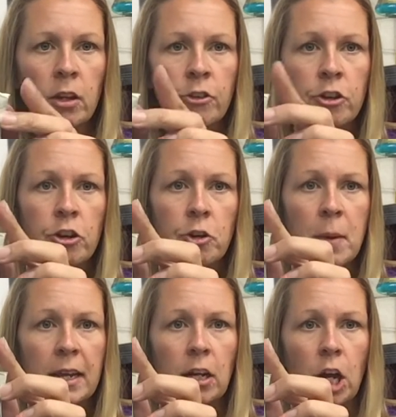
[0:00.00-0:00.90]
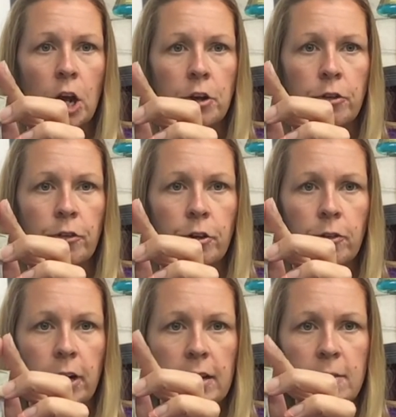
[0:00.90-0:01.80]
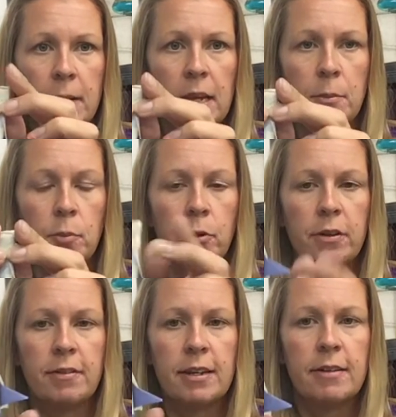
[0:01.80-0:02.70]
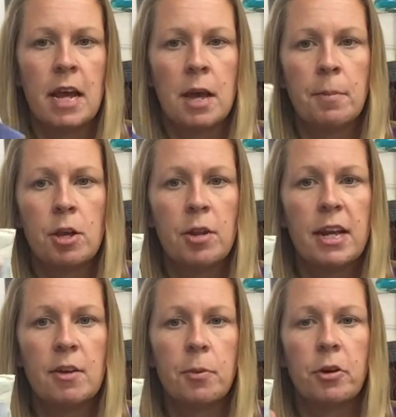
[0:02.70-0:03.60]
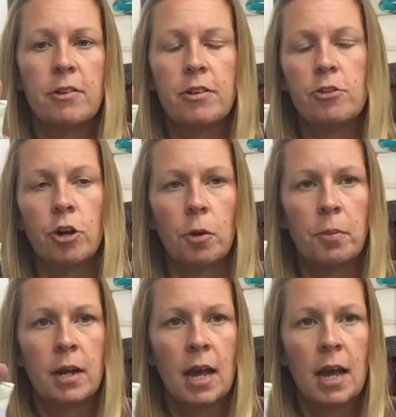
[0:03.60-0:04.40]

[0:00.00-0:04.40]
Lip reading: So you could make a cone for your rocket to make it more pointed, but you need a pointed top.